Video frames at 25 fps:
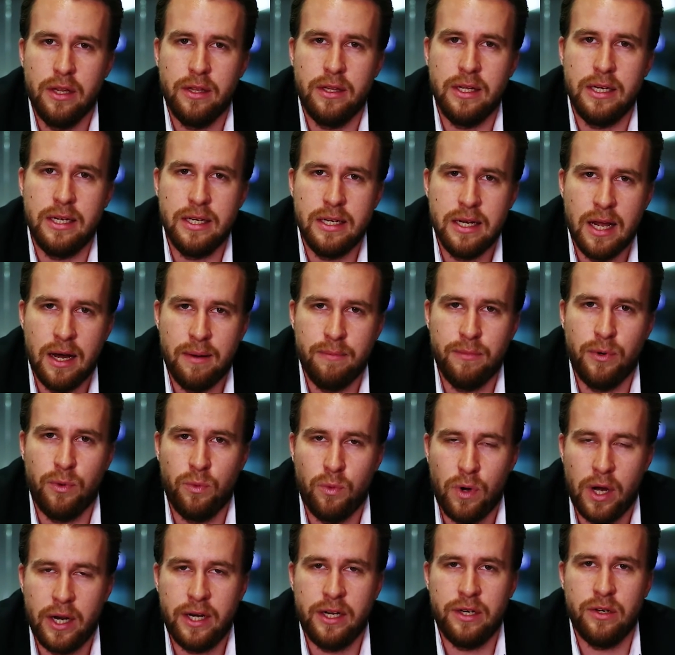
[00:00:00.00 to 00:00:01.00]
the number
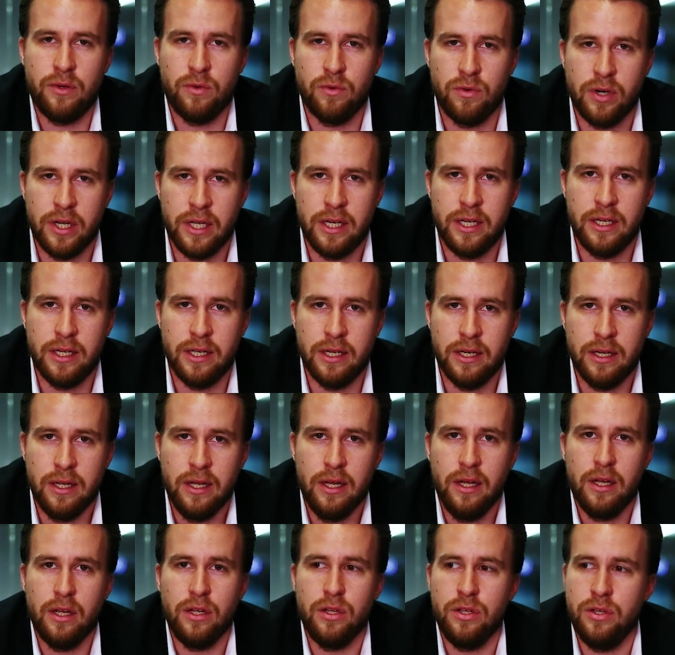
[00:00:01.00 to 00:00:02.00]
one
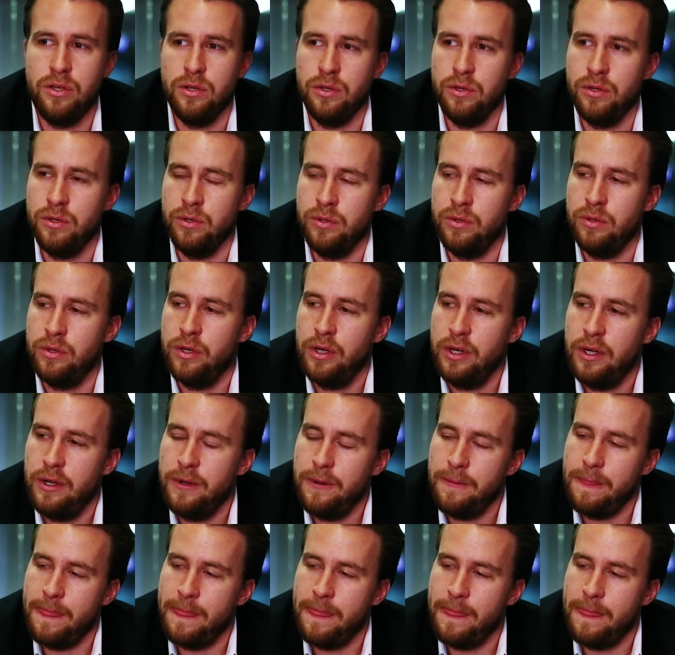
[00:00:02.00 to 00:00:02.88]
ingredient you